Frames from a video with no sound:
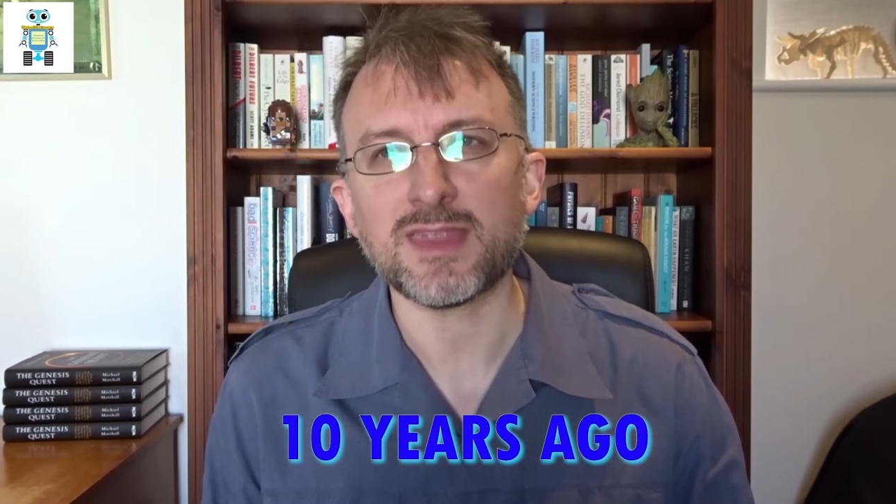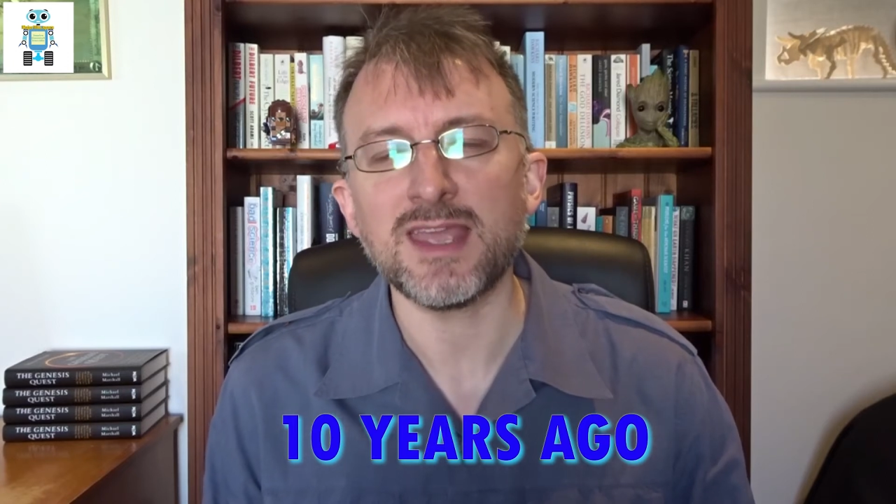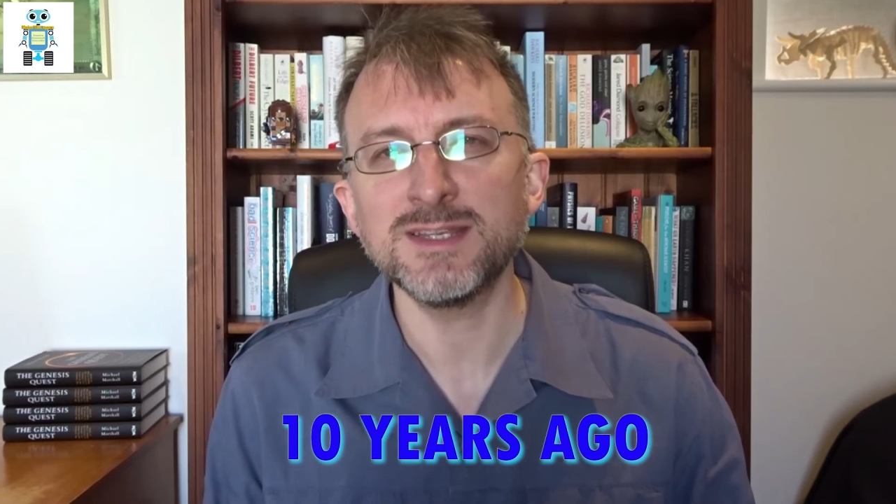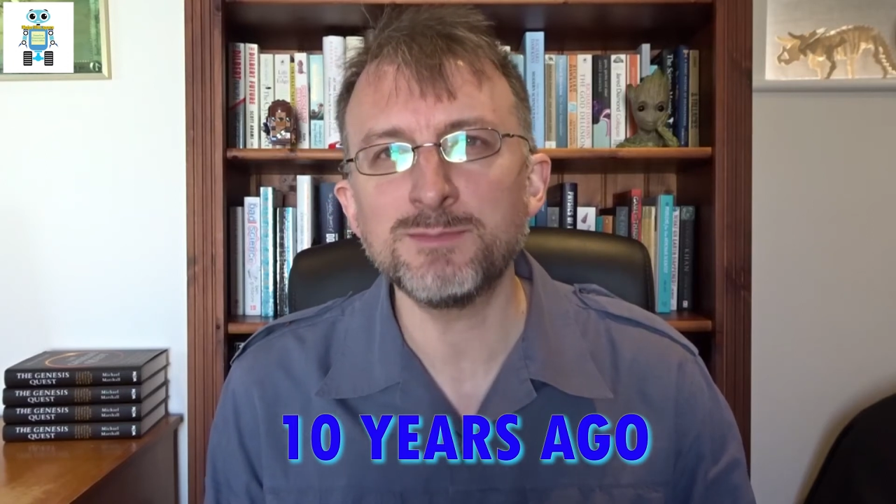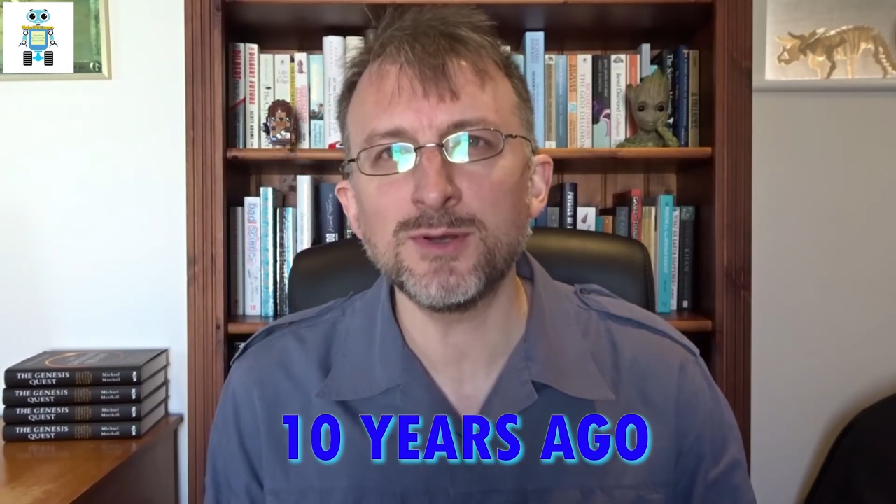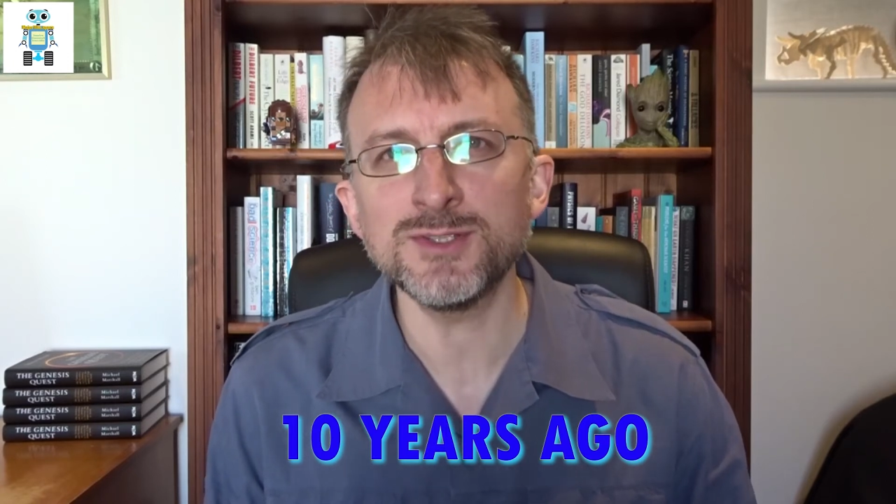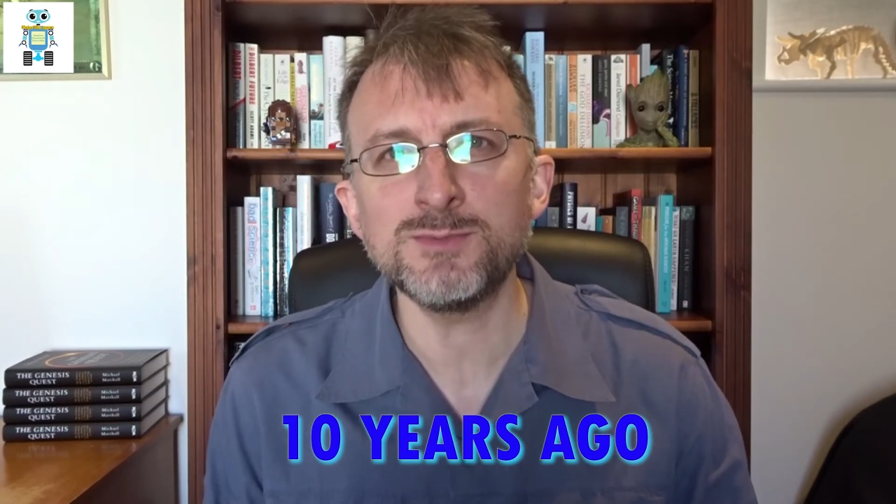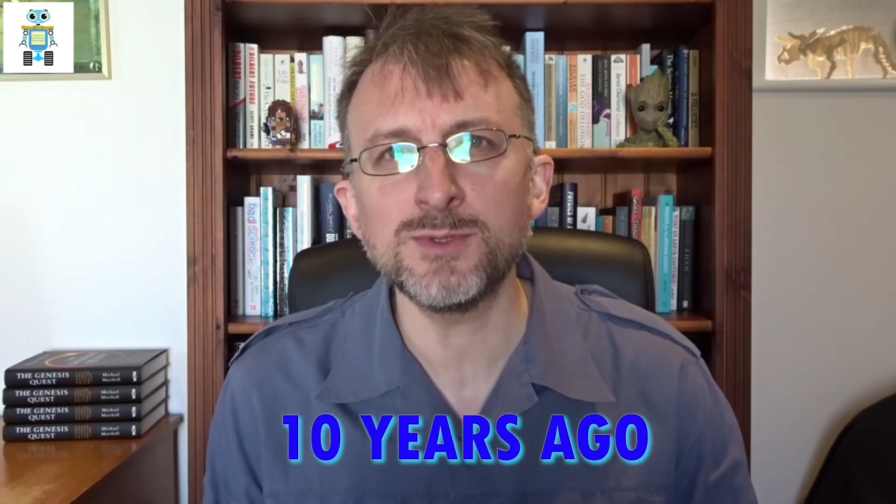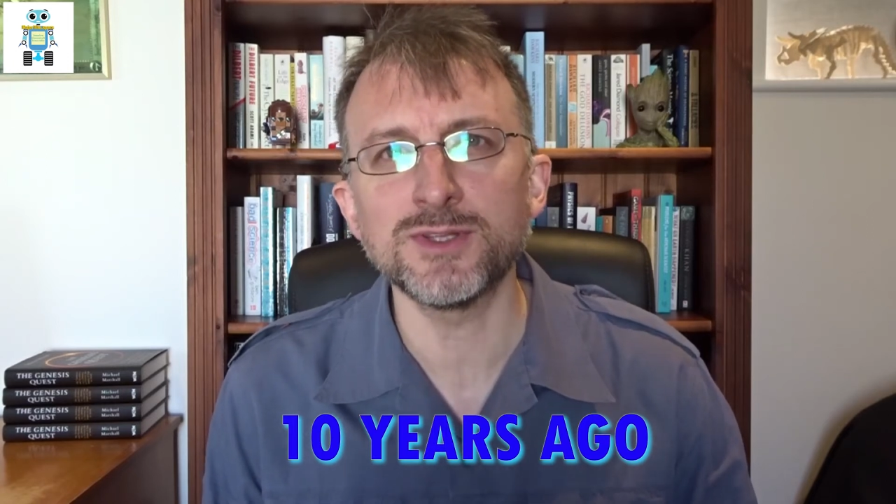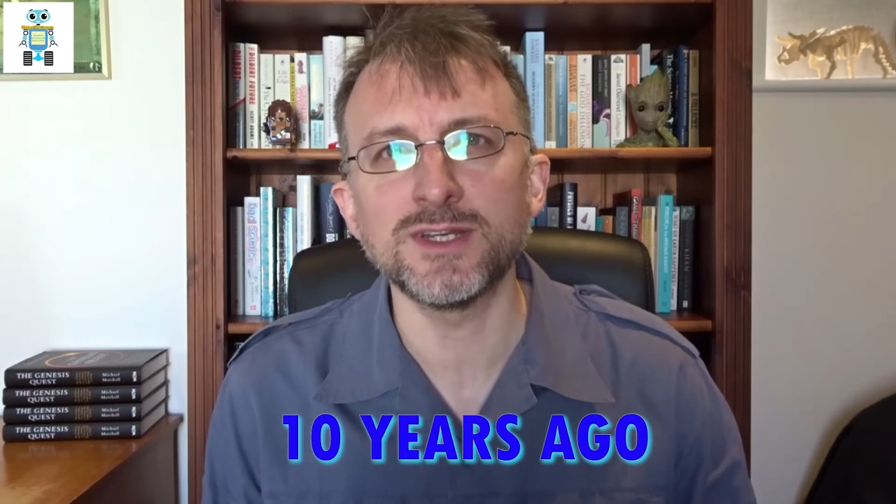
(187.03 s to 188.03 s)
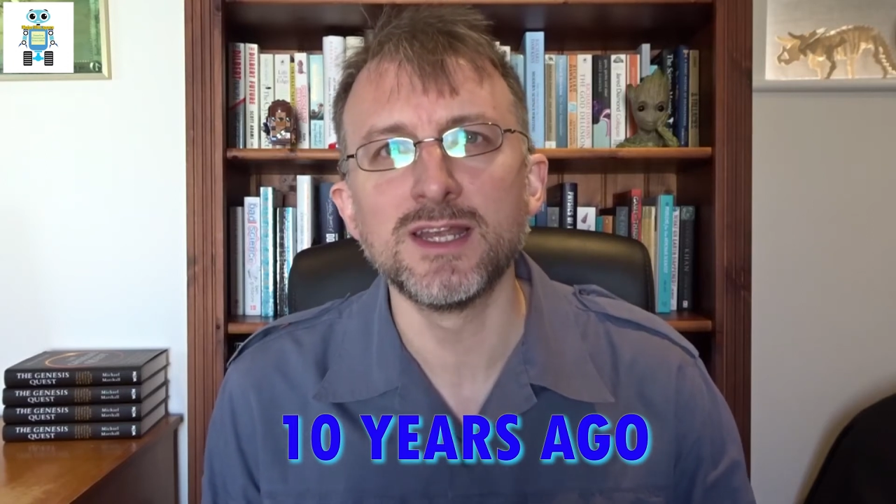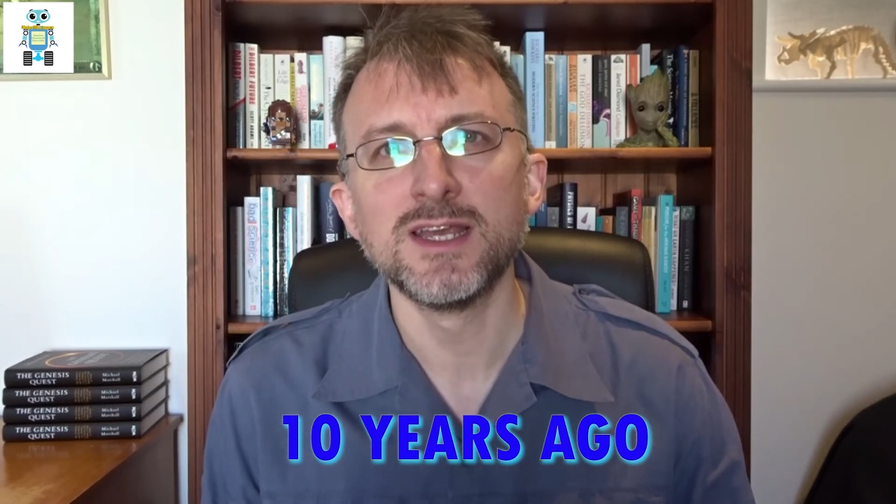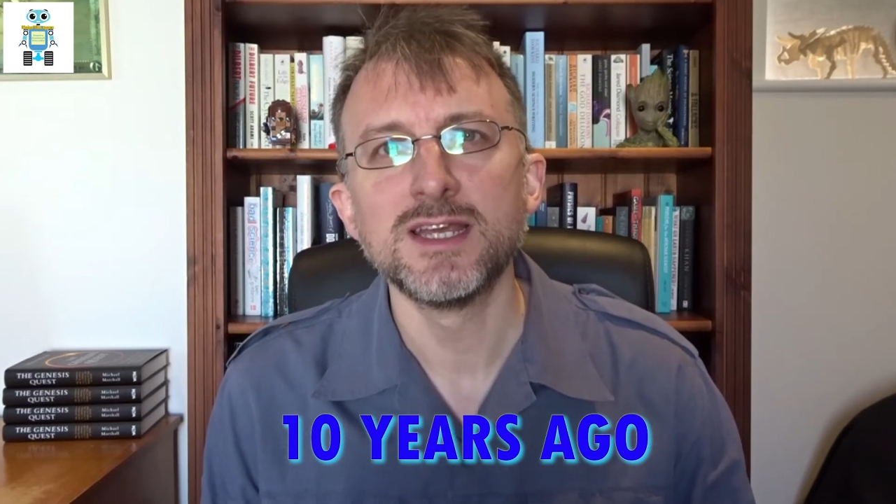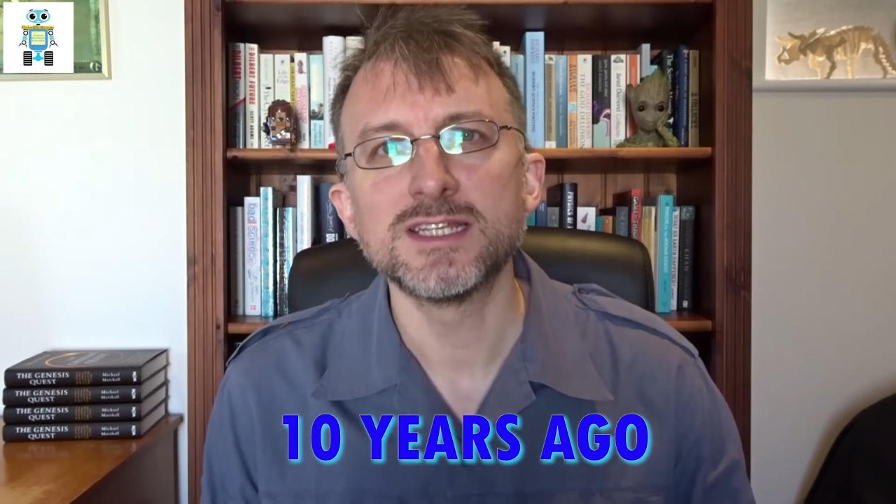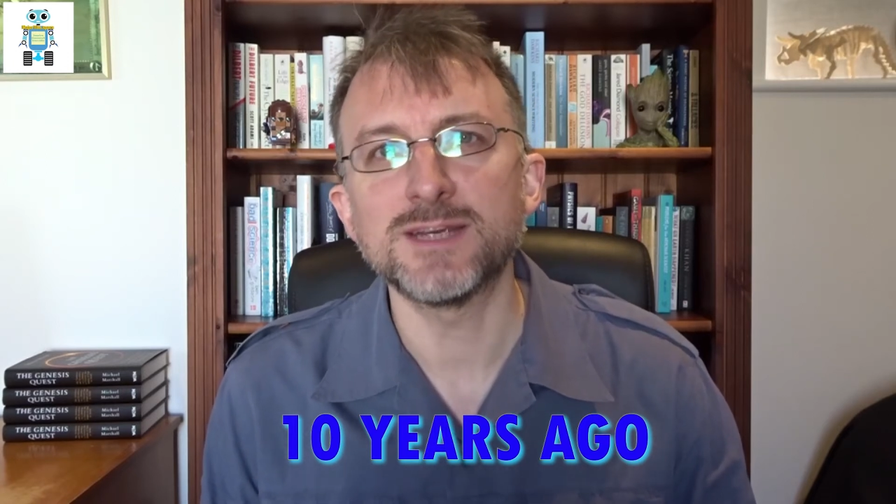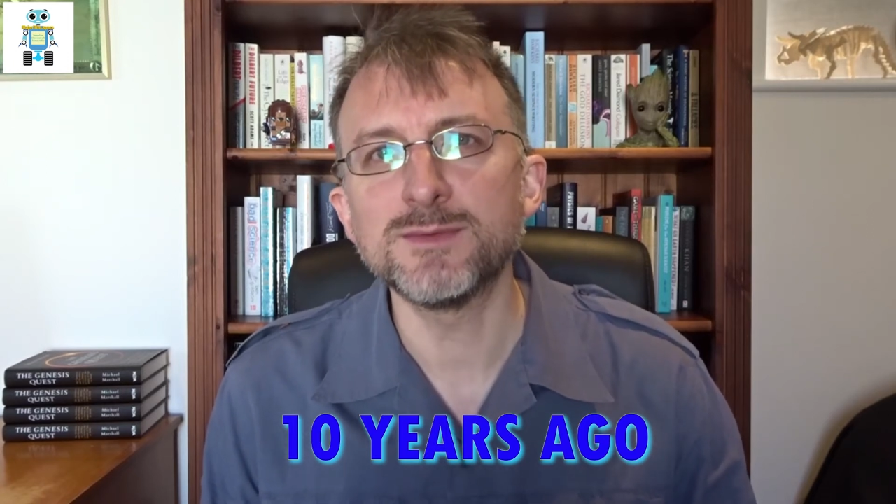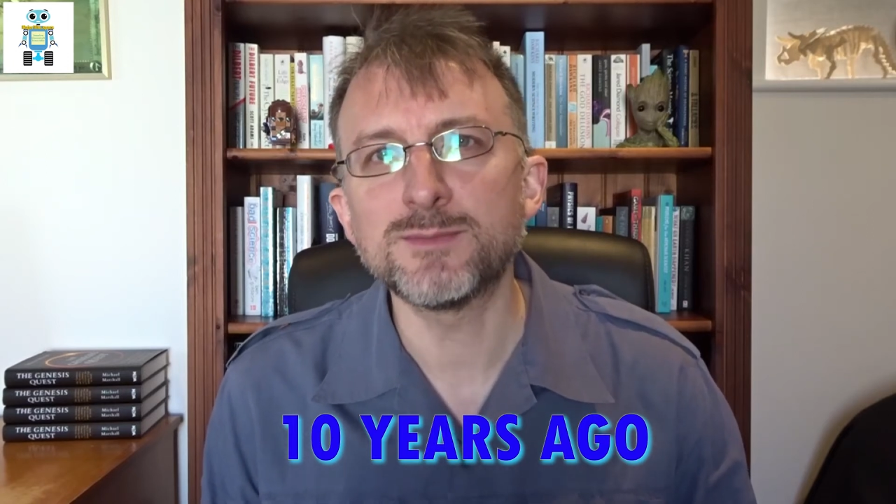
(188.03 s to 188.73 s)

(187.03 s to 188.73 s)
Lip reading: It's possible that some